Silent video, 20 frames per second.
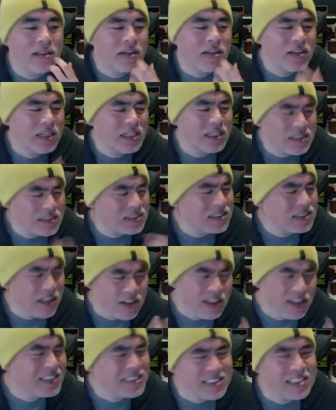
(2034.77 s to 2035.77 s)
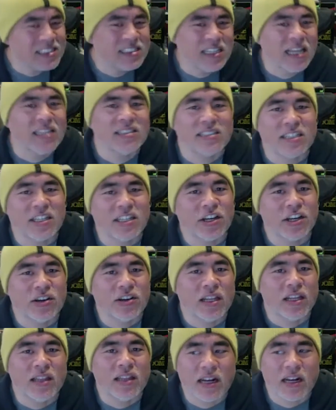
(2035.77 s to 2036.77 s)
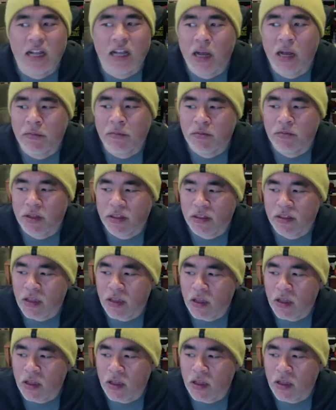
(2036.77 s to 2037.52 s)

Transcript: There is this insecurity that comes with,